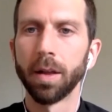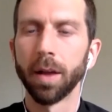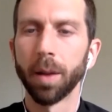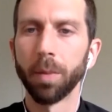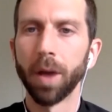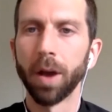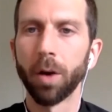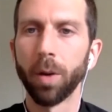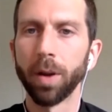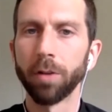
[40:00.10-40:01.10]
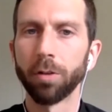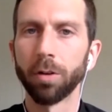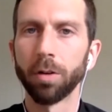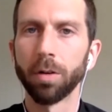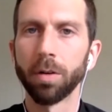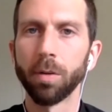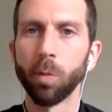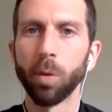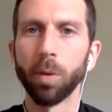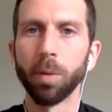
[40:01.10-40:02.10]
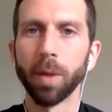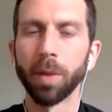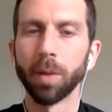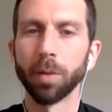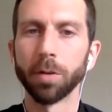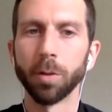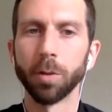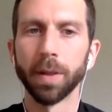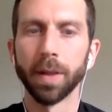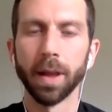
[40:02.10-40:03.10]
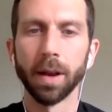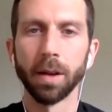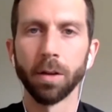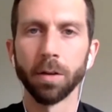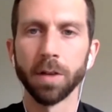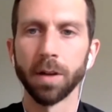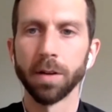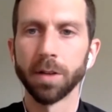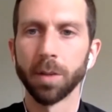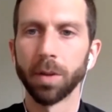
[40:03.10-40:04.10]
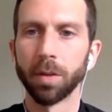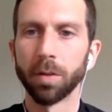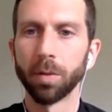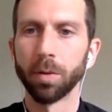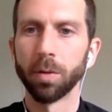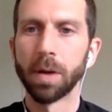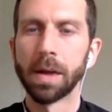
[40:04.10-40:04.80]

I'm not quite sure what we might be able to do about that. Your sound is coming through.